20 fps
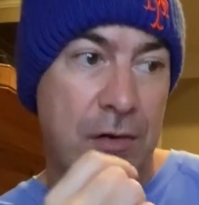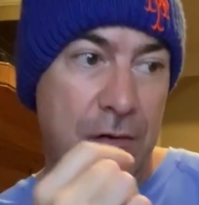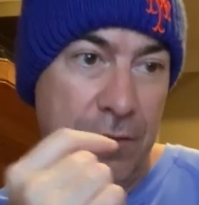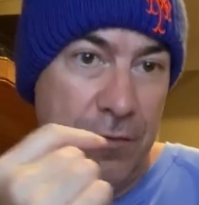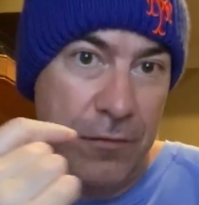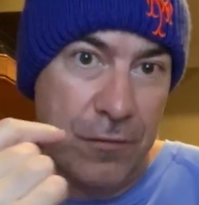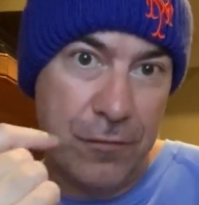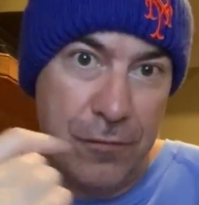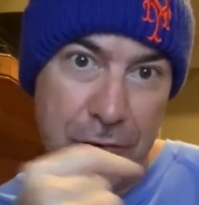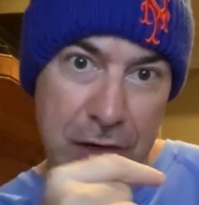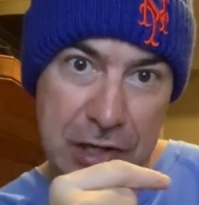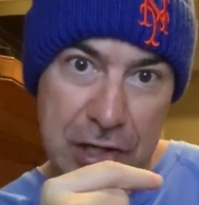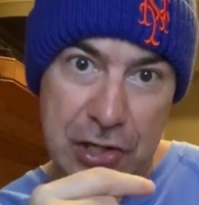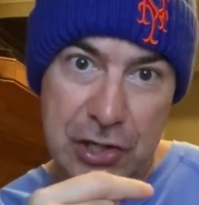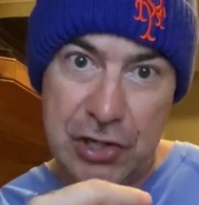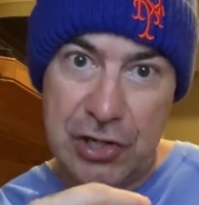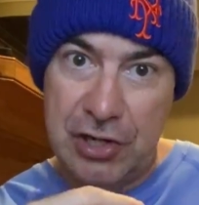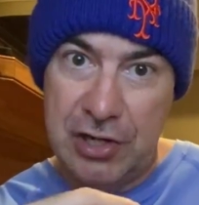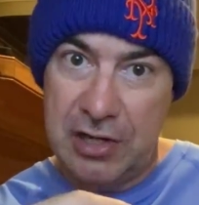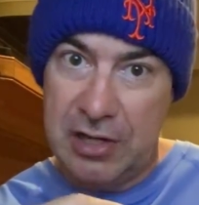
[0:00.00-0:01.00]

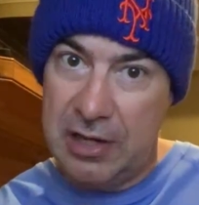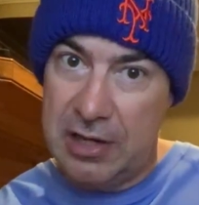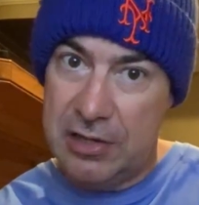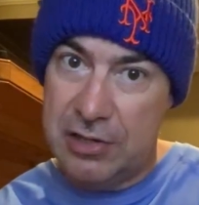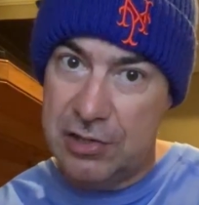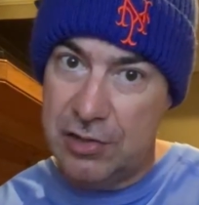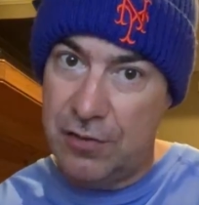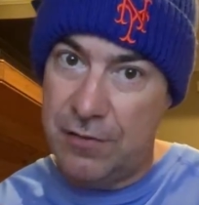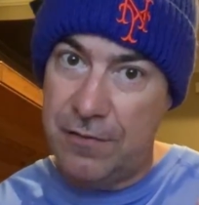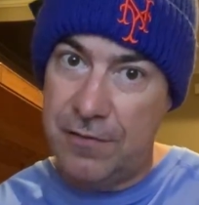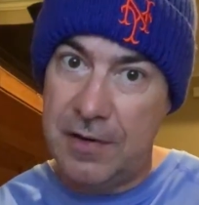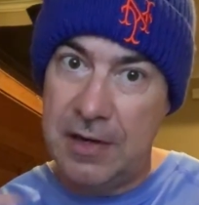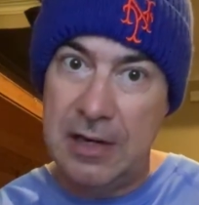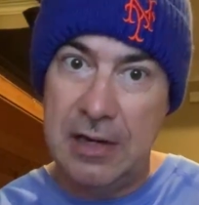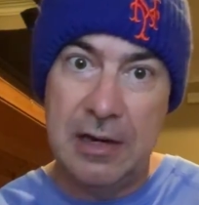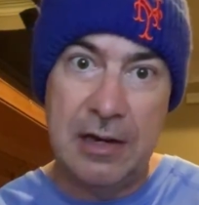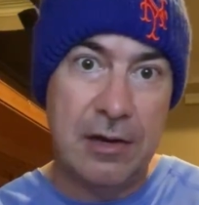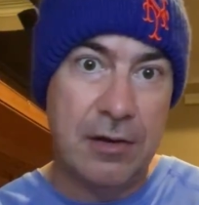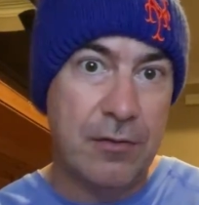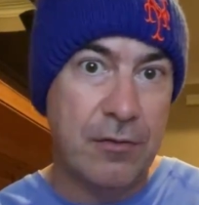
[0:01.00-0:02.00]
friction that you're
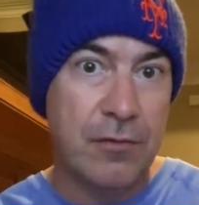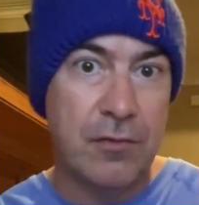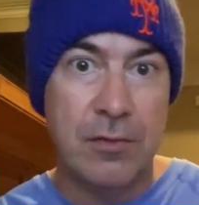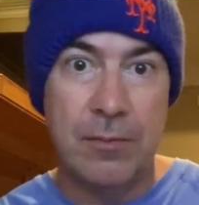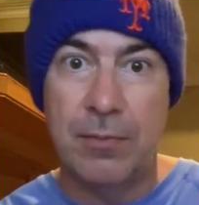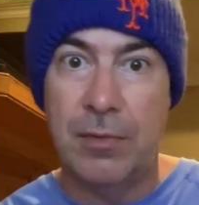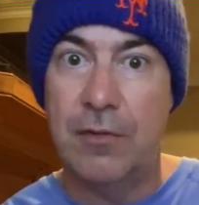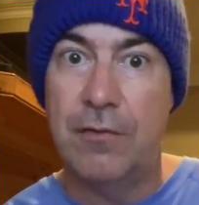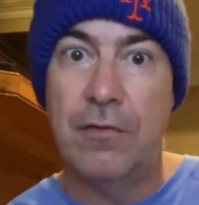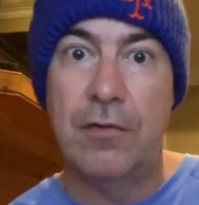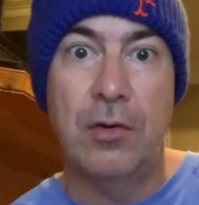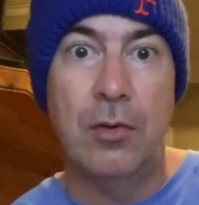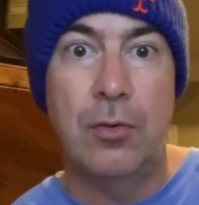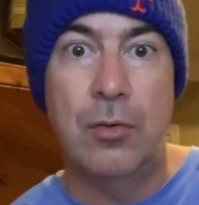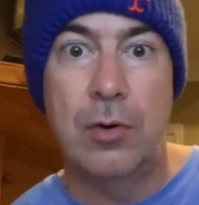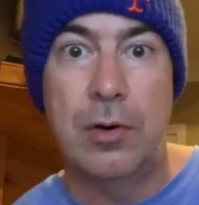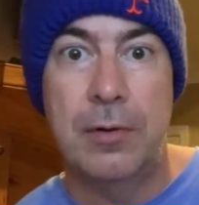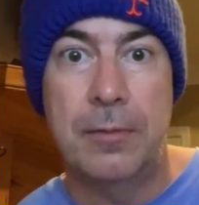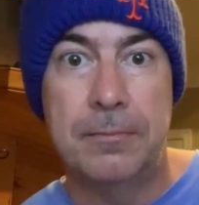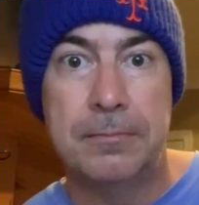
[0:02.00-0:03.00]
feeling from the
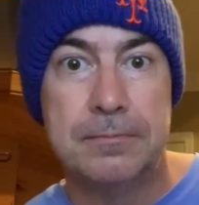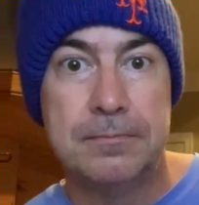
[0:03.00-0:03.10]
floor,